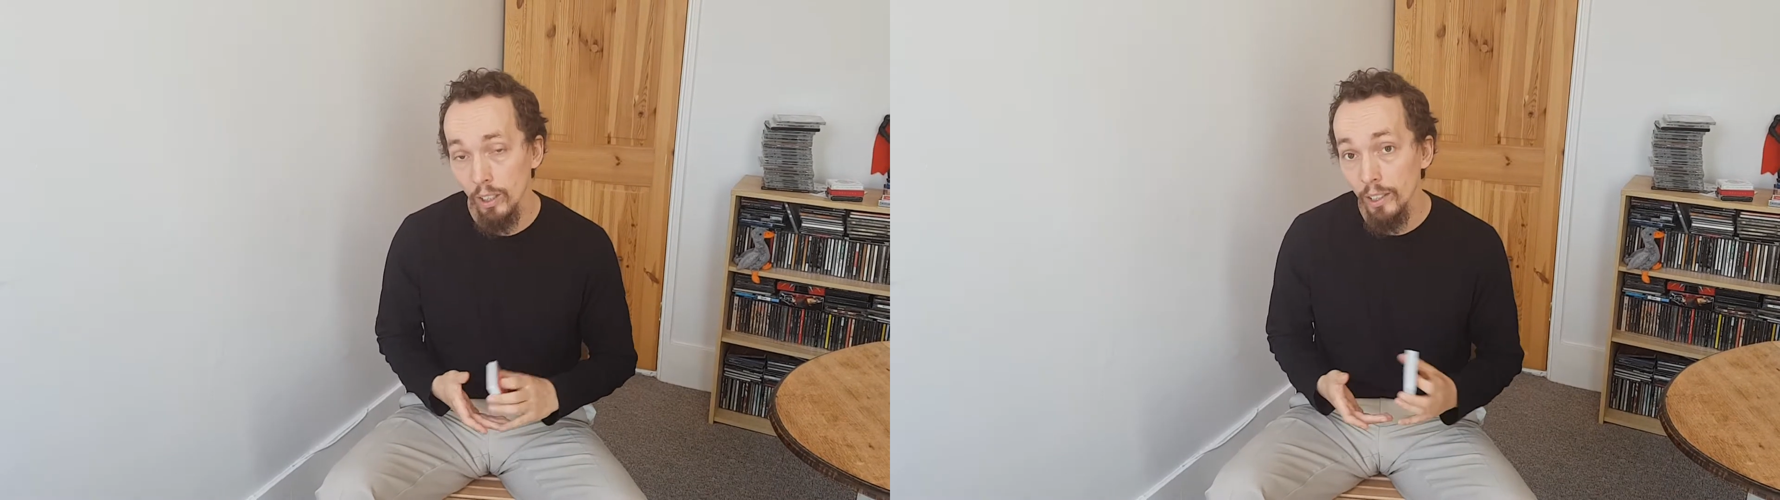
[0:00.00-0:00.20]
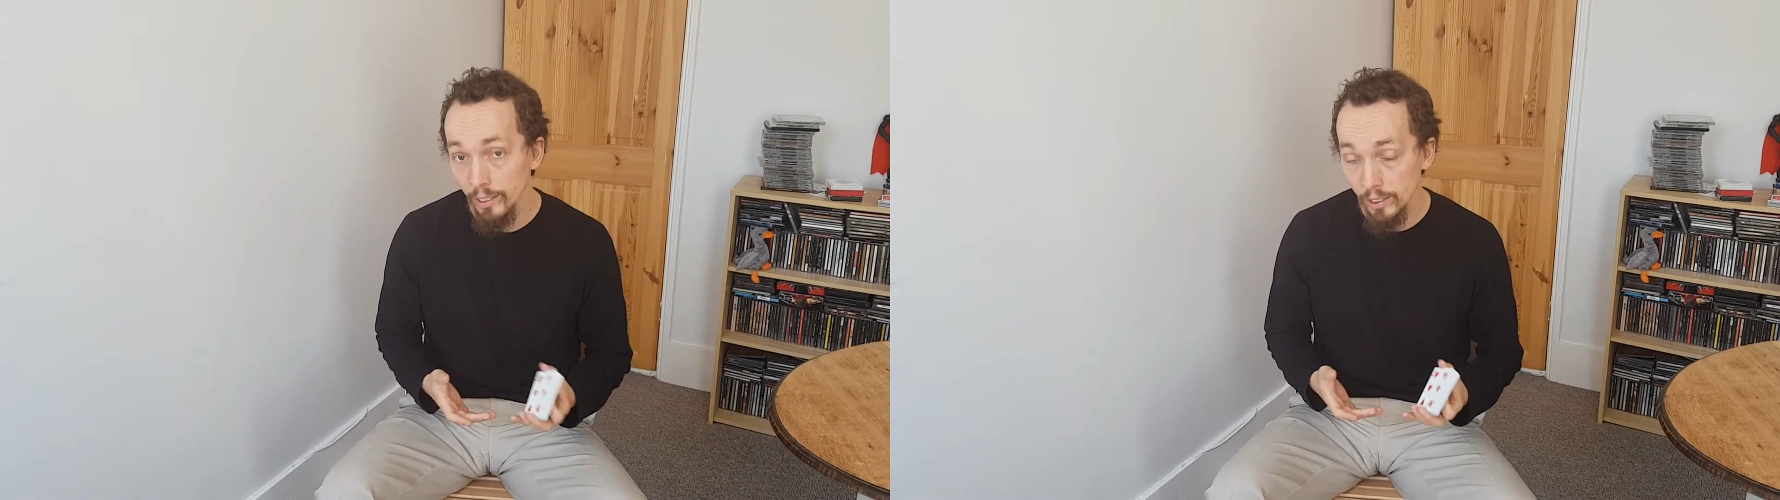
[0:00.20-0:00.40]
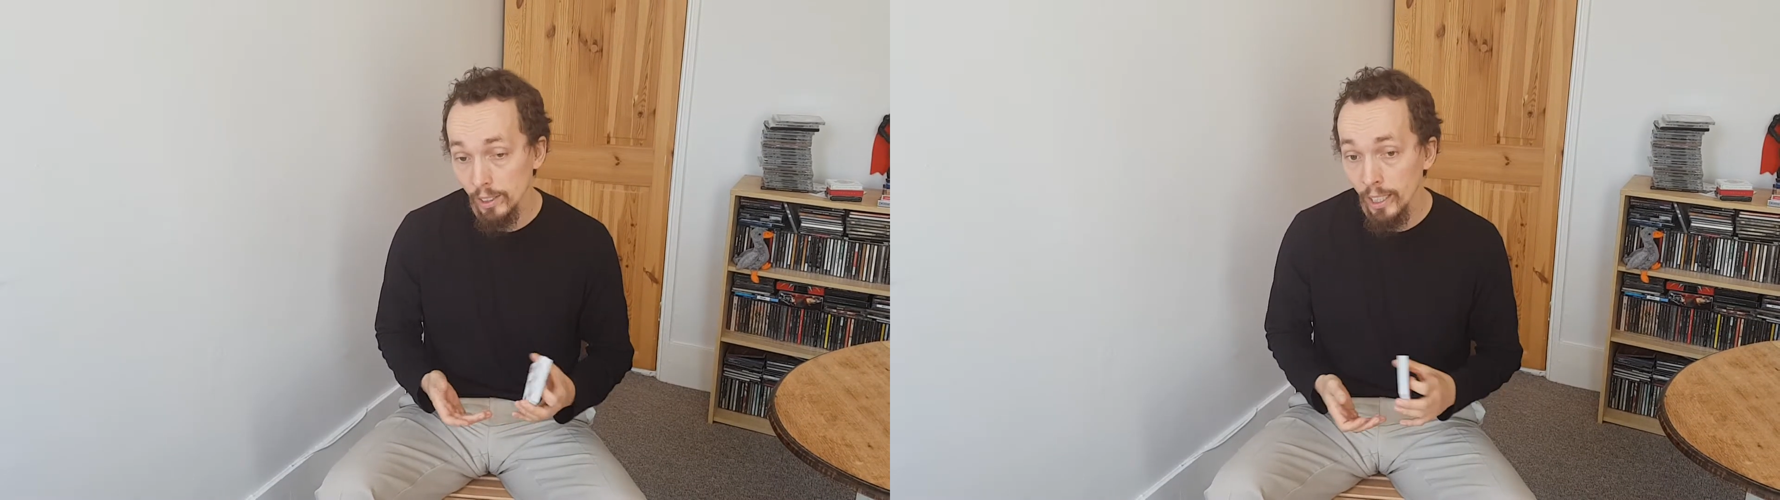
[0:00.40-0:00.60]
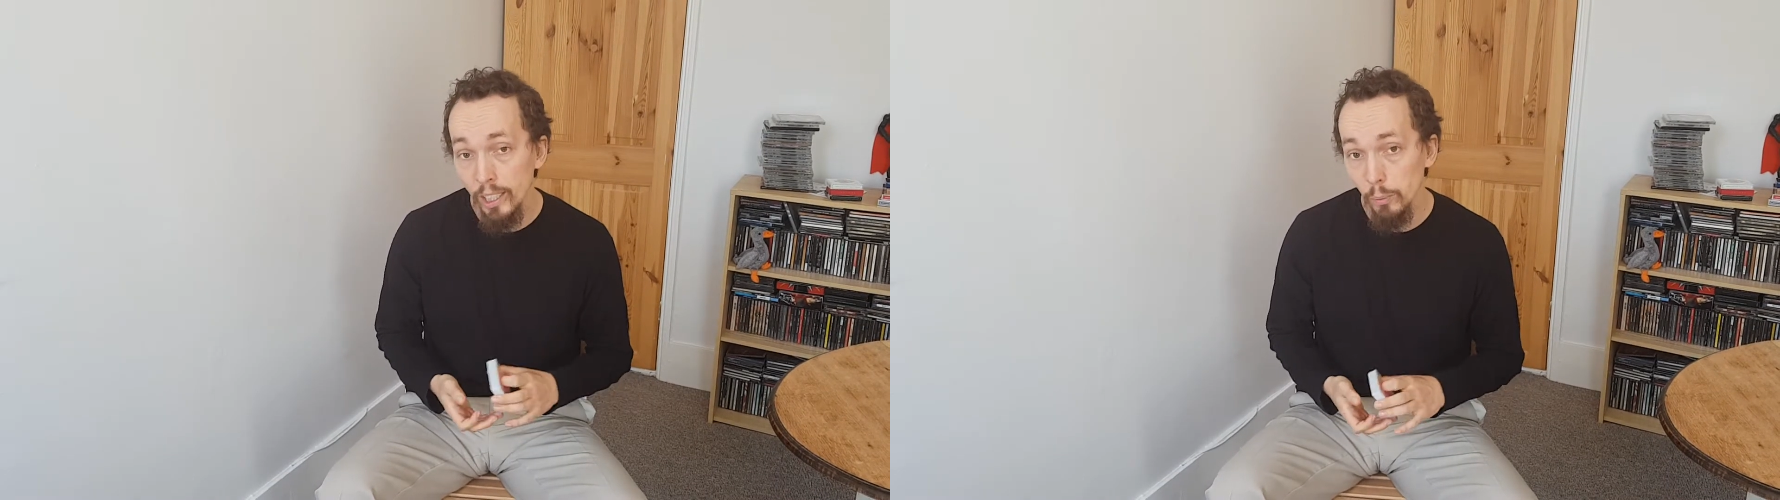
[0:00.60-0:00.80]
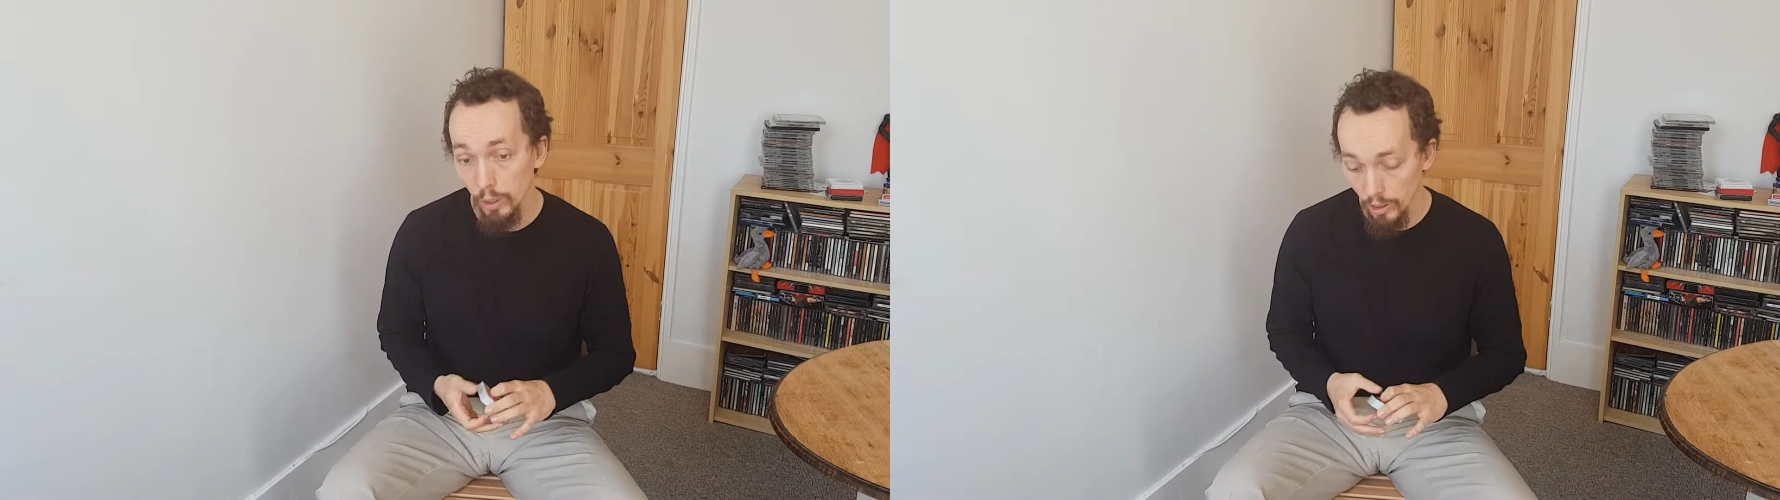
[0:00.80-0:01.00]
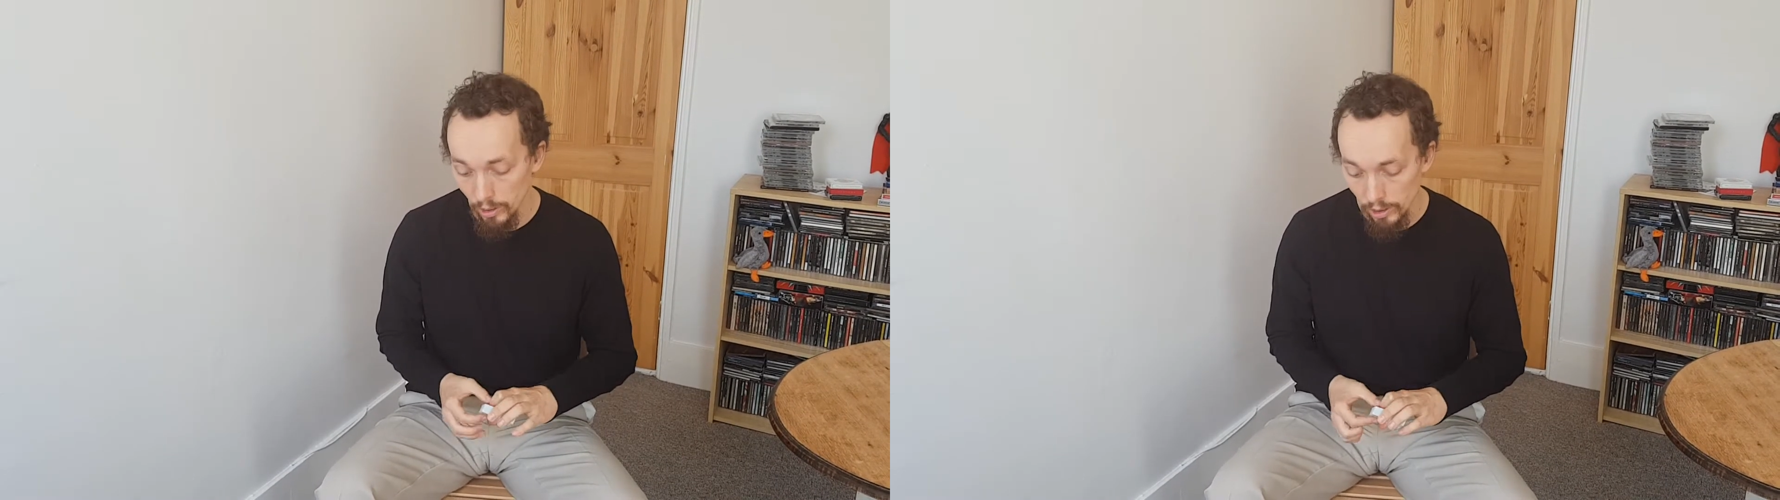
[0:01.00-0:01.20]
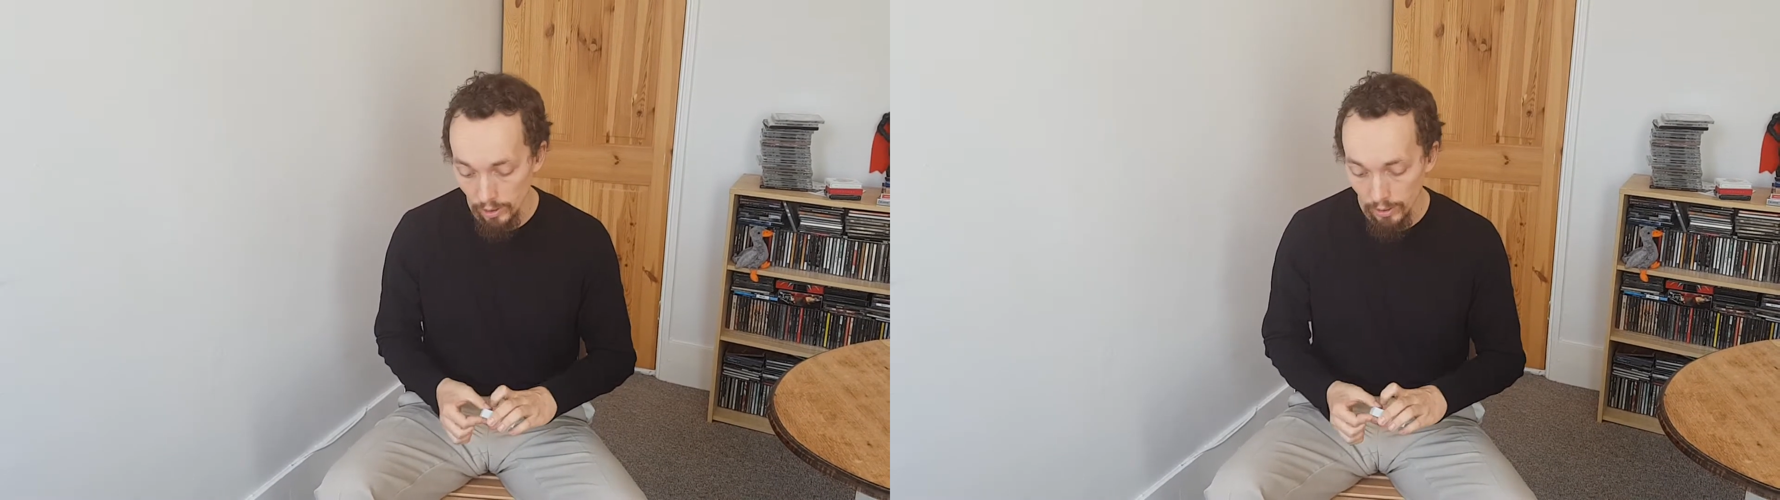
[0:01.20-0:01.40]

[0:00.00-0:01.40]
and it's keywords.